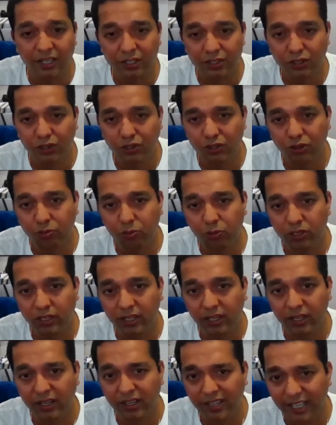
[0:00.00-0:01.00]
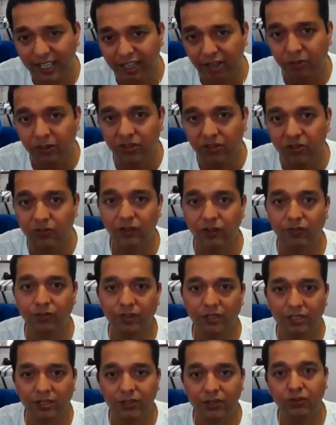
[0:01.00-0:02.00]
you should put a little bit of
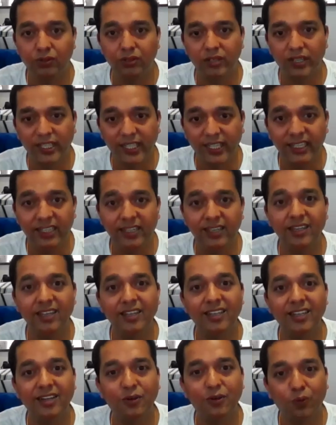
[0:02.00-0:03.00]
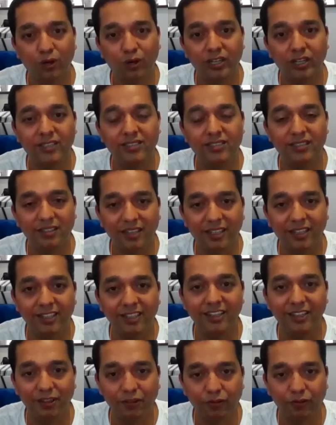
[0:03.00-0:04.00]
effort to read what is written
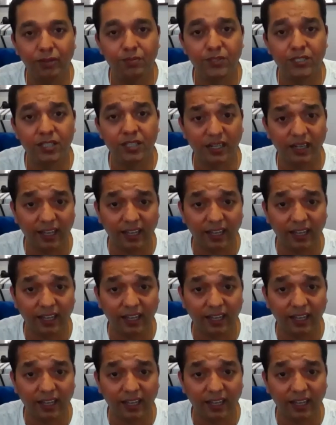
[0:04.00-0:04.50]
in the website.